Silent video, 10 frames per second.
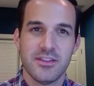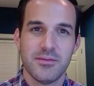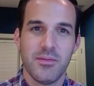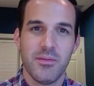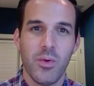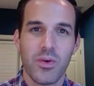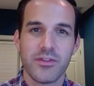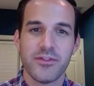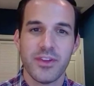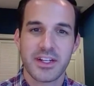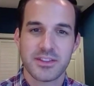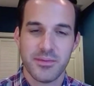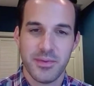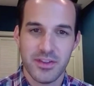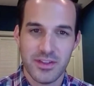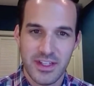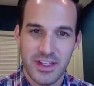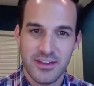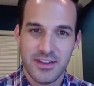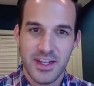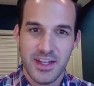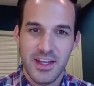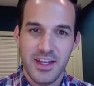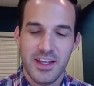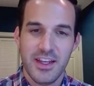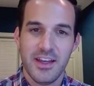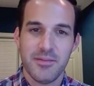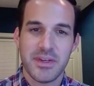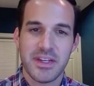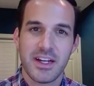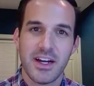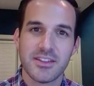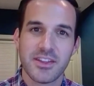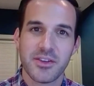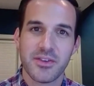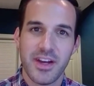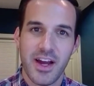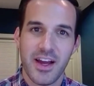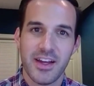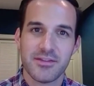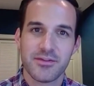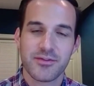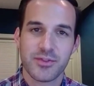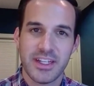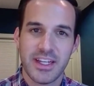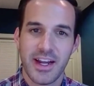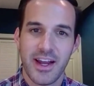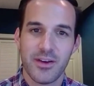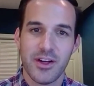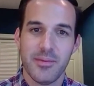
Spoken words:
more flexibility because they're not freaking out